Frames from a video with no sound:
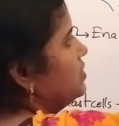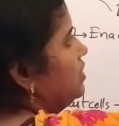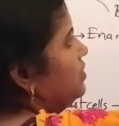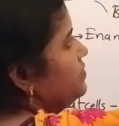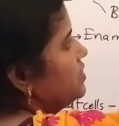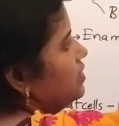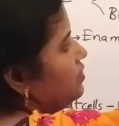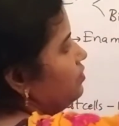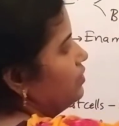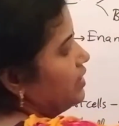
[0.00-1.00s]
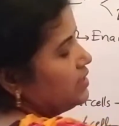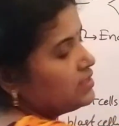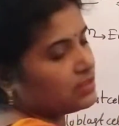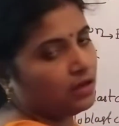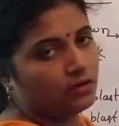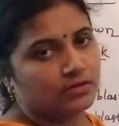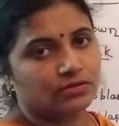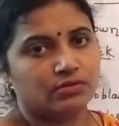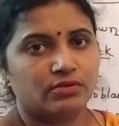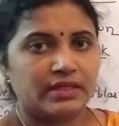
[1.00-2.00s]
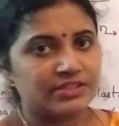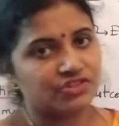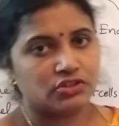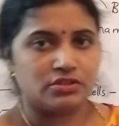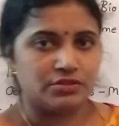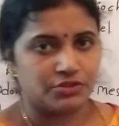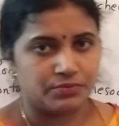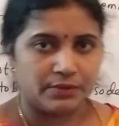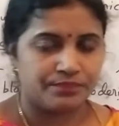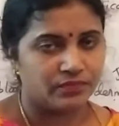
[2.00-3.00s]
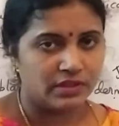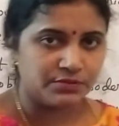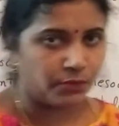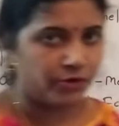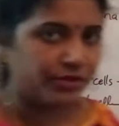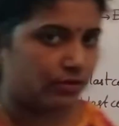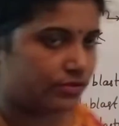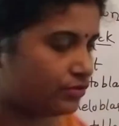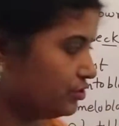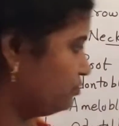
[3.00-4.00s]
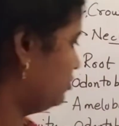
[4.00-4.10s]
The gums are also known as gingiva. This point also you